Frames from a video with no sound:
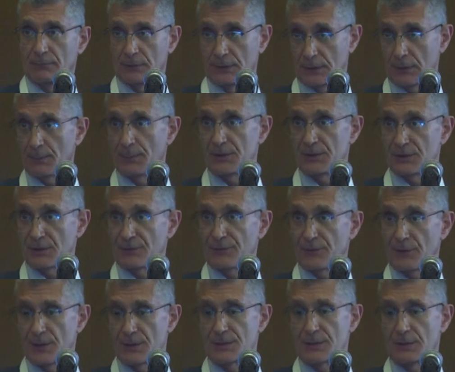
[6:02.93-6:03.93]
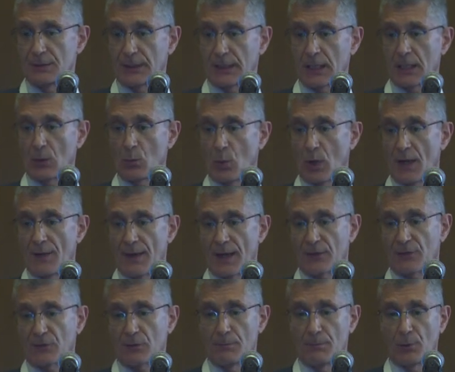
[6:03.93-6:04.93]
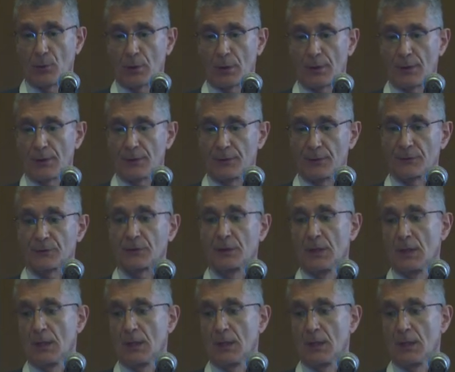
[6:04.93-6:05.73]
little bit different, and again, why that's important is